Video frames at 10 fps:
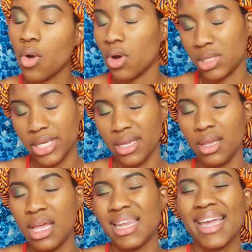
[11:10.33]
all day.
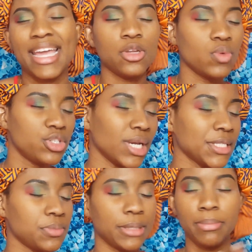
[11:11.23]
Like, I know we're
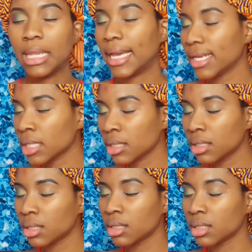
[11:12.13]
trying to be blind
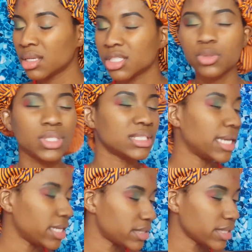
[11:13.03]
to these
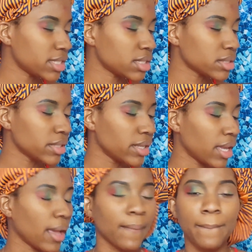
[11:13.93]
haters,
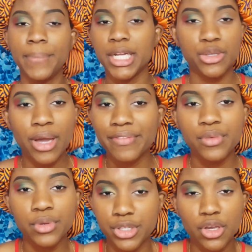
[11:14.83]
but your
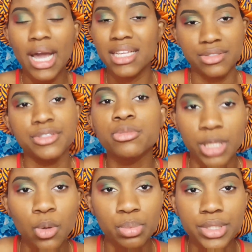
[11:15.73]
eye is going to
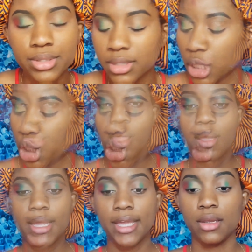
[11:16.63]
be open.
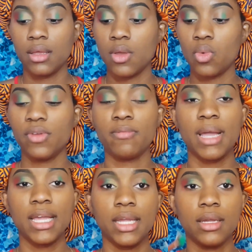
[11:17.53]
Again, with
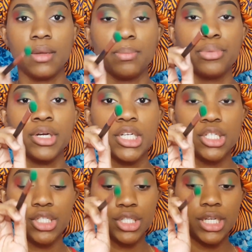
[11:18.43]
my
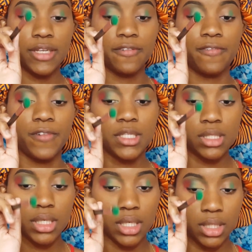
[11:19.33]
brush in a
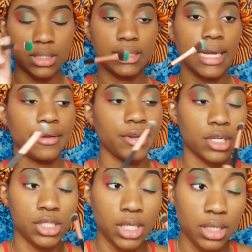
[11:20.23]
vertical
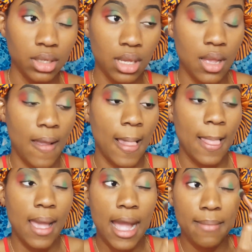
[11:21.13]
direction,
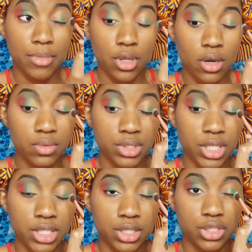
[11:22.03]
I'm now
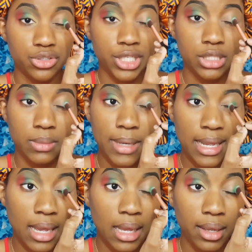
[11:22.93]
just stretching
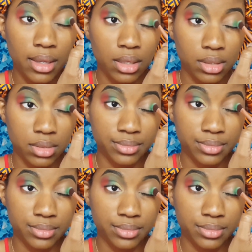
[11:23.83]
my eye